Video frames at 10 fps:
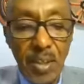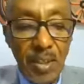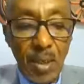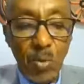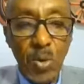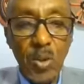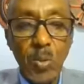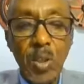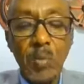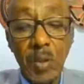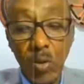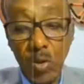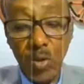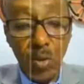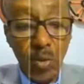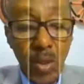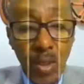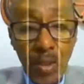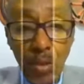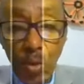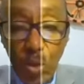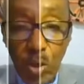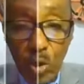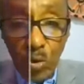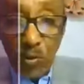that I worked with, but also the whole